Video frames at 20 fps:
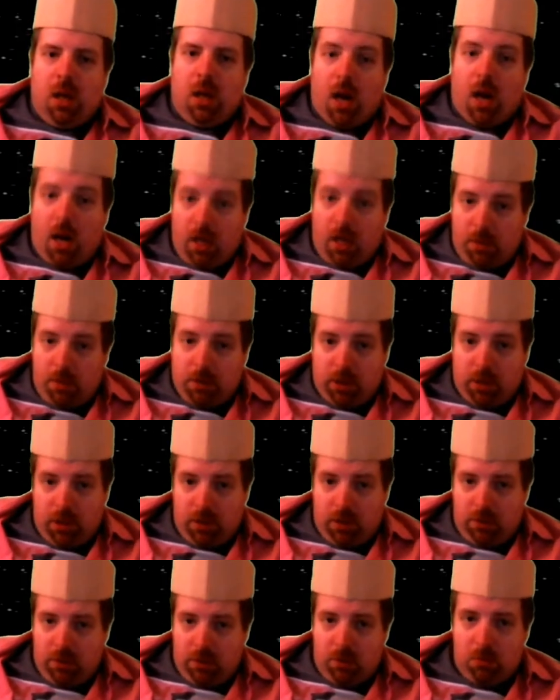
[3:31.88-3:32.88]
I
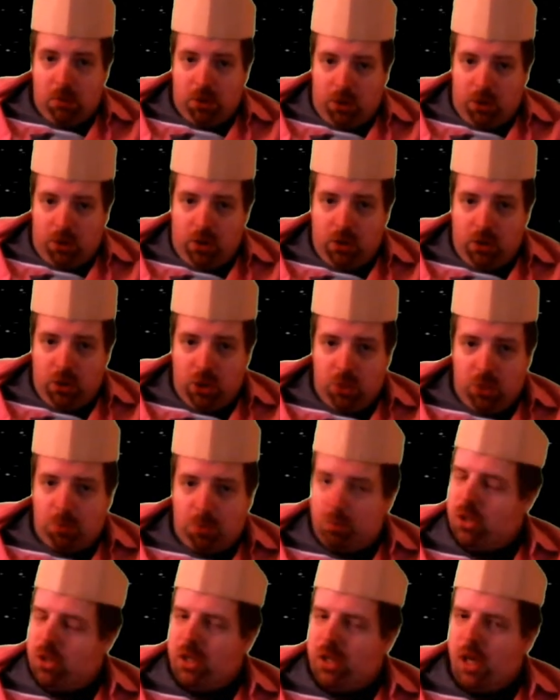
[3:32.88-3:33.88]
believe that mythology
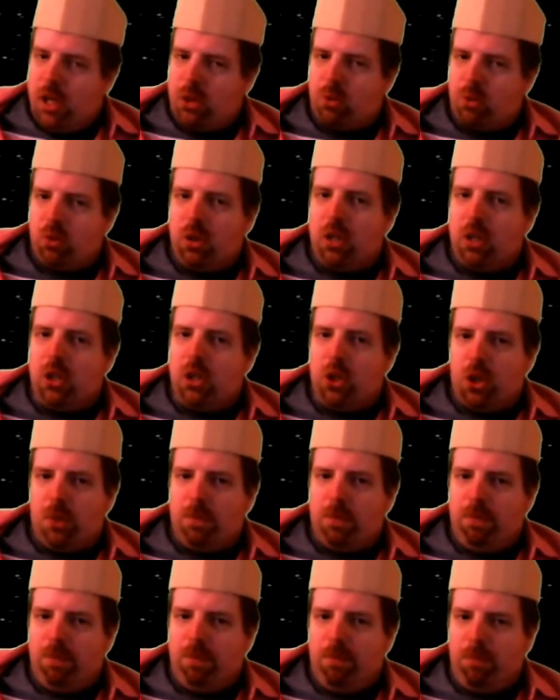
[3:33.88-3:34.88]
predates religion,